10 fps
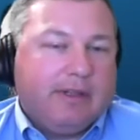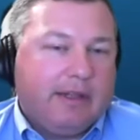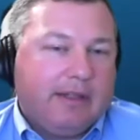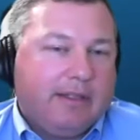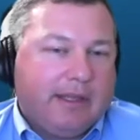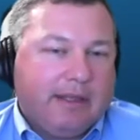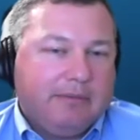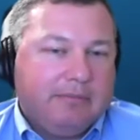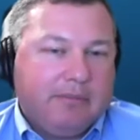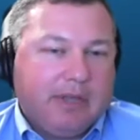that
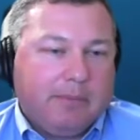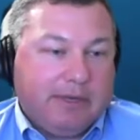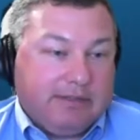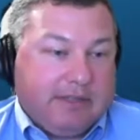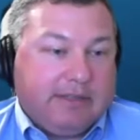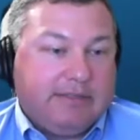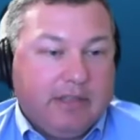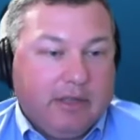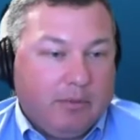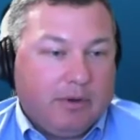companies like
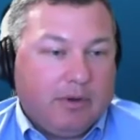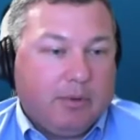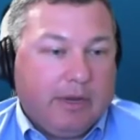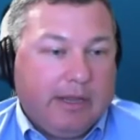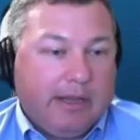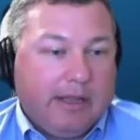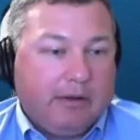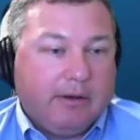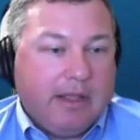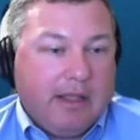Sailpoint are bringing out,